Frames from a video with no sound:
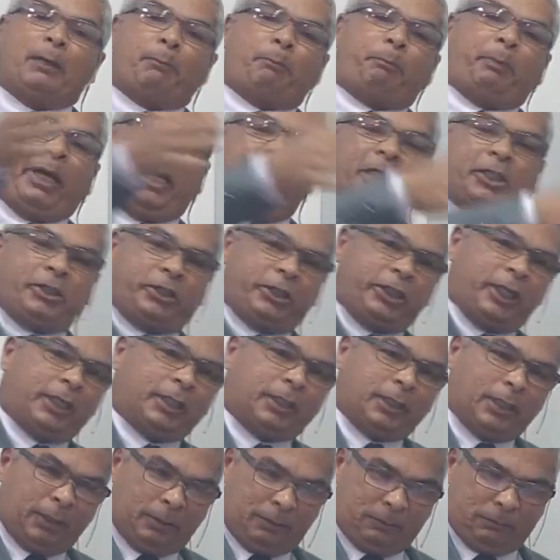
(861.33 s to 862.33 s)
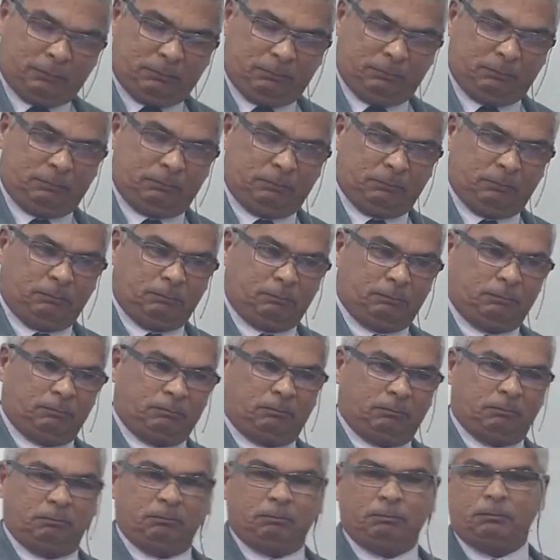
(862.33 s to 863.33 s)
So when you go
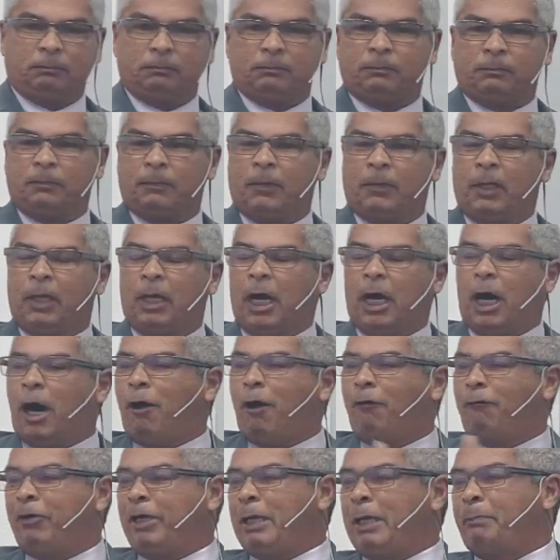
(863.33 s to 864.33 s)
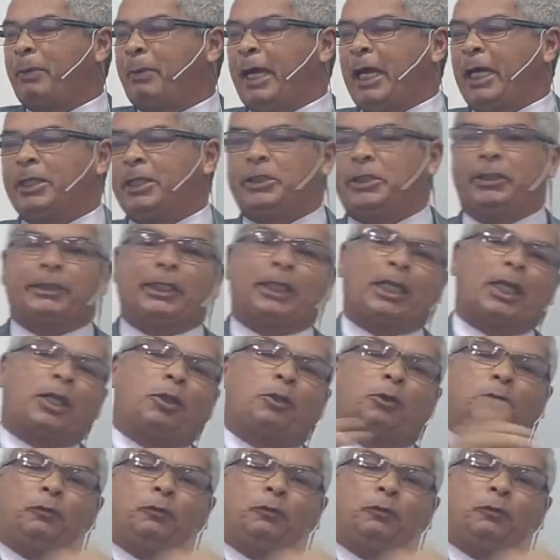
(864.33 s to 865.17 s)
to the lost sheep